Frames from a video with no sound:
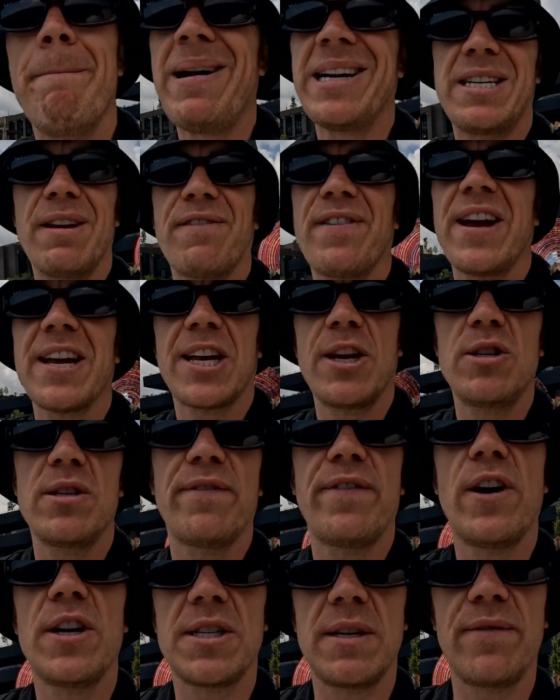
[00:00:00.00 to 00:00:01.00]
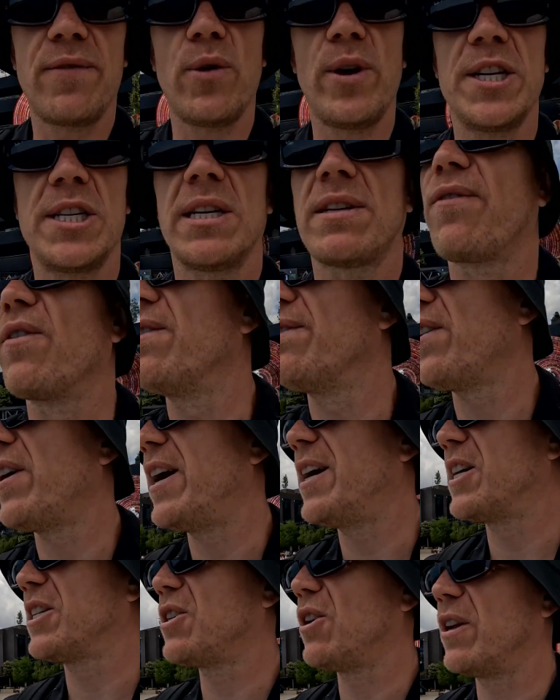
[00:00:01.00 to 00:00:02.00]
Massive thank you to Virgin Voyages for
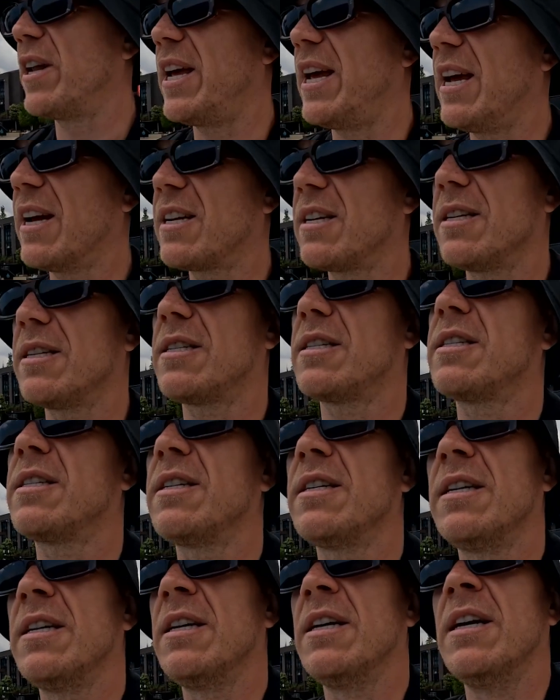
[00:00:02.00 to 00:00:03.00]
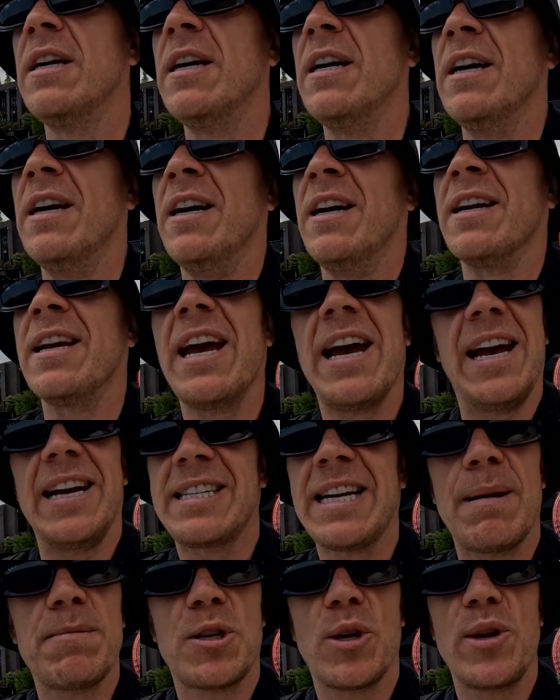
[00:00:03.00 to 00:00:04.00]
inviting us on here because, yeah,
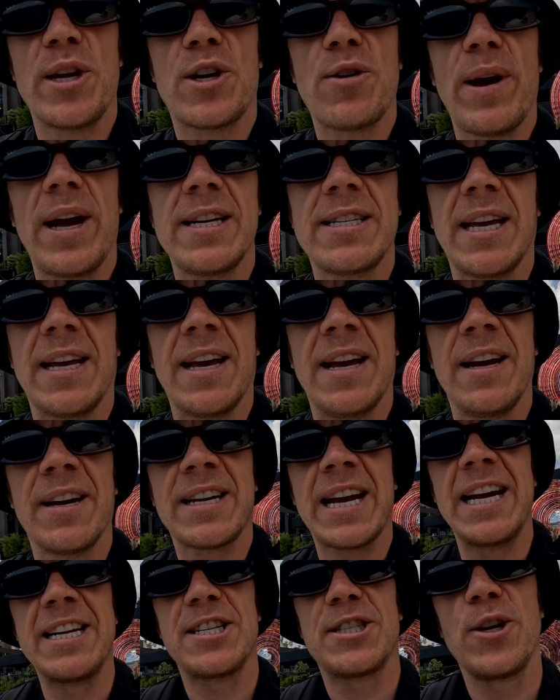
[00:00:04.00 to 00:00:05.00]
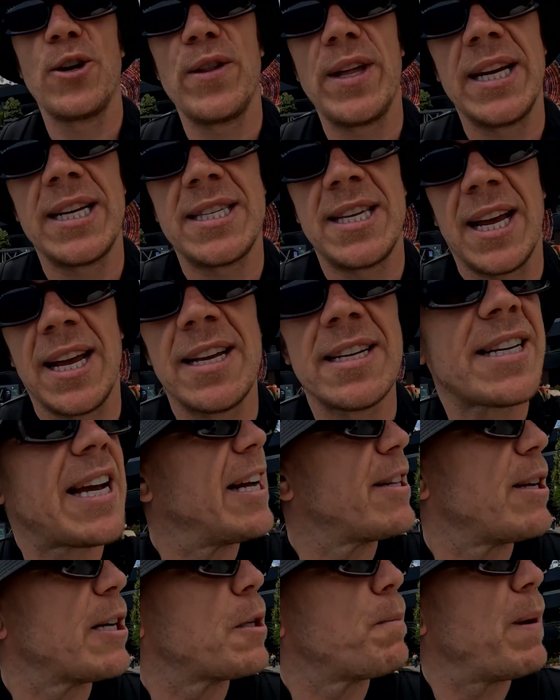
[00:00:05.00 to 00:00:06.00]
it's absolutely crazy getting to do these things,
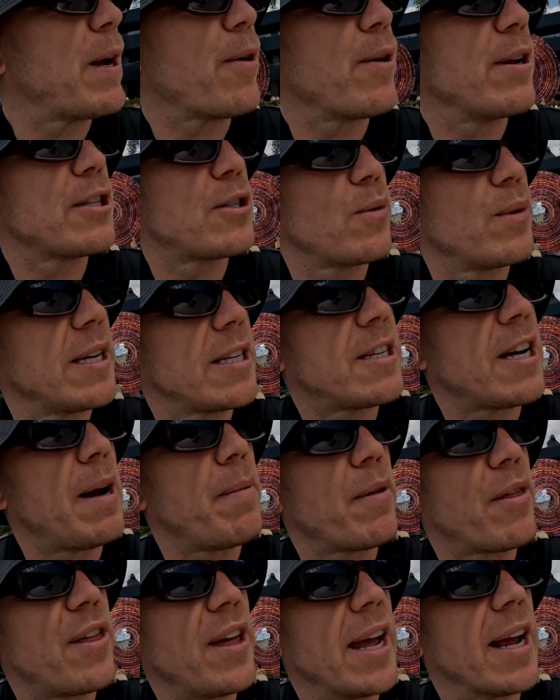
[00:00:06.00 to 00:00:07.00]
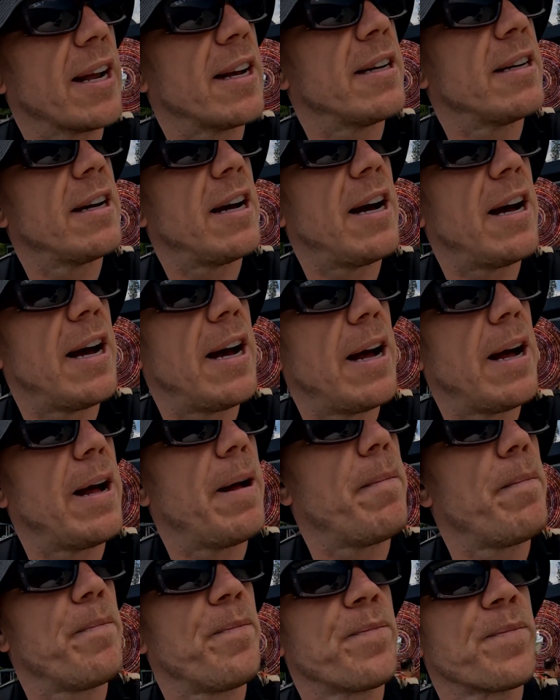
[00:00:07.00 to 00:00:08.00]
getting to experience all this type of thing.
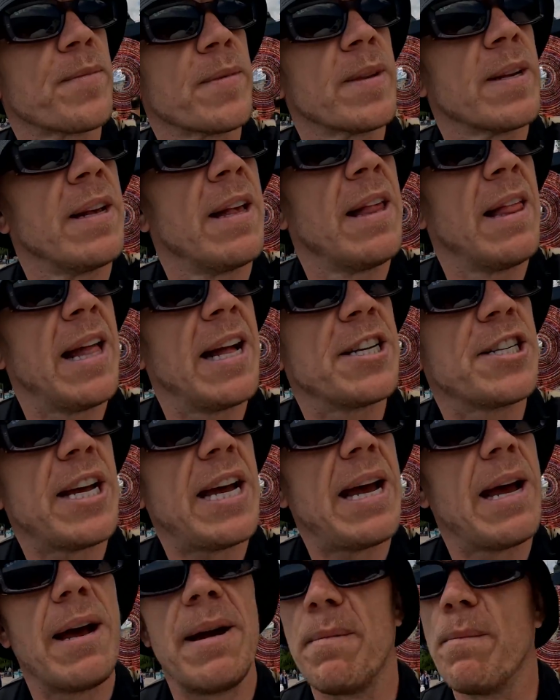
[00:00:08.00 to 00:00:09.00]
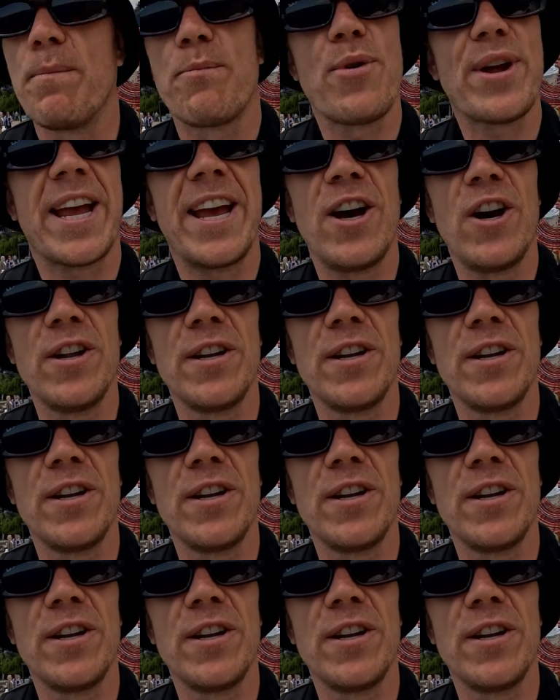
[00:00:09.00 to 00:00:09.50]
And yeah, bring it